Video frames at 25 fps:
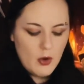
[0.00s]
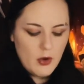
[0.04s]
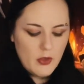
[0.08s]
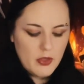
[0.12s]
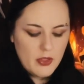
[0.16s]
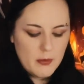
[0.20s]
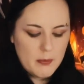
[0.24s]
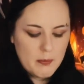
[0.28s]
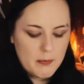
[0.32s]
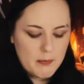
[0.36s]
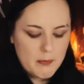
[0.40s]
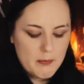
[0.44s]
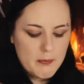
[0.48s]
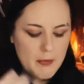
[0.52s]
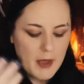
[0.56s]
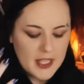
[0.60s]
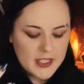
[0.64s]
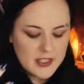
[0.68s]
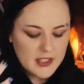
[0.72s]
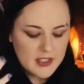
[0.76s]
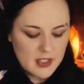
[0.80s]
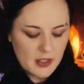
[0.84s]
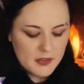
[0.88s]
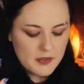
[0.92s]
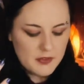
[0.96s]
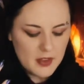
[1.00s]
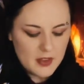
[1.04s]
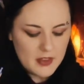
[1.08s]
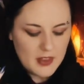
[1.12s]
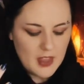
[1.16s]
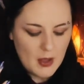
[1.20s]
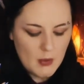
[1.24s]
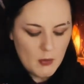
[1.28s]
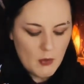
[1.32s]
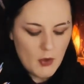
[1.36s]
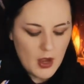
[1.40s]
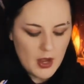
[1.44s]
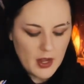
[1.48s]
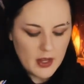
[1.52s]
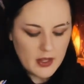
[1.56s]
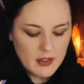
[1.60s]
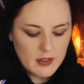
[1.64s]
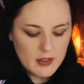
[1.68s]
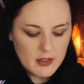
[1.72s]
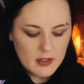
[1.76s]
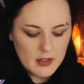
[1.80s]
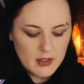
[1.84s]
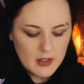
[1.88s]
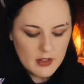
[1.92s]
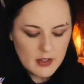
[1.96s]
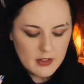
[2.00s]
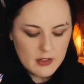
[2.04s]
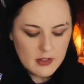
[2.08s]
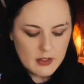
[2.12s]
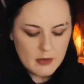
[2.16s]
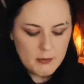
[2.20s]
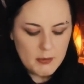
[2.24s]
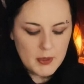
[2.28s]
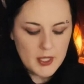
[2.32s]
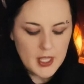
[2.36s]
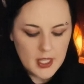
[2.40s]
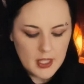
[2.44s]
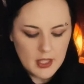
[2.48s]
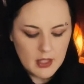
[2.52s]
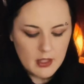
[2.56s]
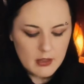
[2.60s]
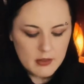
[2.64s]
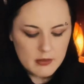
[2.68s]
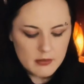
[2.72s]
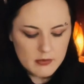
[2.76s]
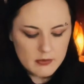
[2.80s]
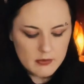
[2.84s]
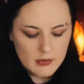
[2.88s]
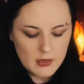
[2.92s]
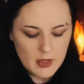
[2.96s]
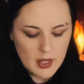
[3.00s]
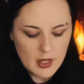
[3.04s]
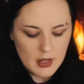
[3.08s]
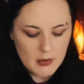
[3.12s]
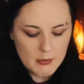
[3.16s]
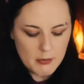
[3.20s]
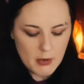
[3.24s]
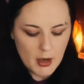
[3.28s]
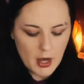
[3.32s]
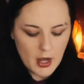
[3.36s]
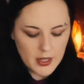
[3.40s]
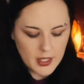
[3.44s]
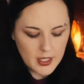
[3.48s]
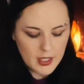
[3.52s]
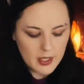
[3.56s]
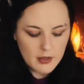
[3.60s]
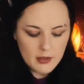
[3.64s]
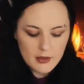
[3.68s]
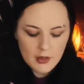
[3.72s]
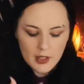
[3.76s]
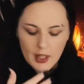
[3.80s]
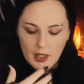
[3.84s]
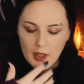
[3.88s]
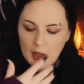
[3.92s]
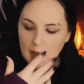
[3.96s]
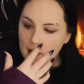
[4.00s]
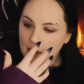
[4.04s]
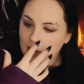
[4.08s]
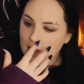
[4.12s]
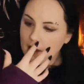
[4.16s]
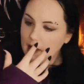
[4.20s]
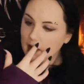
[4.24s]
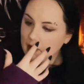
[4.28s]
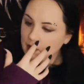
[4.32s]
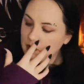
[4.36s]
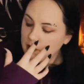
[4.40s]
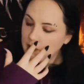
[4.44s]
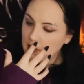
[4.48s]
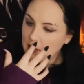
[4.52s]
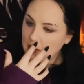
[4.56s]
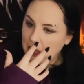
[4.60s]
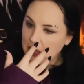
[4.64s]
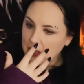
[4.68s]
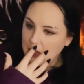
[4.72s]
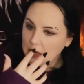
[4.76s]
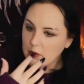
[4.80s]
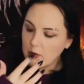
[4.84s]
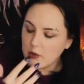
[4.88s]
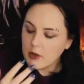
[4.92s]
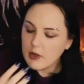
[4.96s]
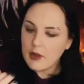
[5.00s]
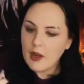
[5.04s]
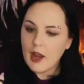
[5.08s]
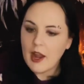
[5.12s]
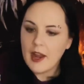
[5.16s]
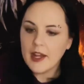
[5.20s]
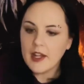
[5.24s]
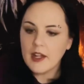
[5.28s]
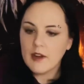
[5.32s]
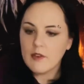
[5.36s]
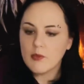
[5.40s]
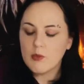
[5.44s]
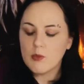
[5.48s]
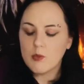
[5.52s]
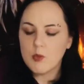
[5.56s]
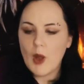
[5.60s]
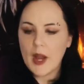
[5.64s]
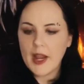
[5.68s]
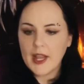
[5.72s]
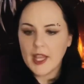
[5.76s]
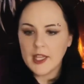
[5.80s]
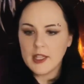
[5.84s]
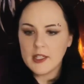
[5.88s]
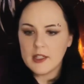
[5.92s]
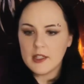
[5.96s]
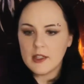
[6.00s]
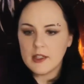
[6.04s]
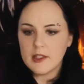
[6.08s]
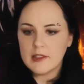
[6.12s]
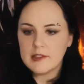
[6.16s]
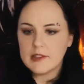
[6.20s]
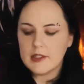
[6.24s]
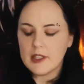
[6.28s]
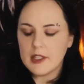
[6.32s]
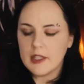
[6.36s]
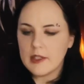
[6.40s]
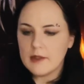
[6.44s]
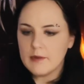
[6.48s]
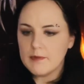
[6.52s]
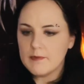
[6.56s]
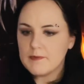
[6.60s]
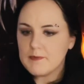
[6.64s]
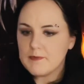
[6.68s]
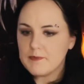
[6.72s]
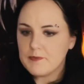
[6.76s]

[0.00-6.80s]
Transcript: The best self that they want to be and embody. And I feel like you're kind of recognizing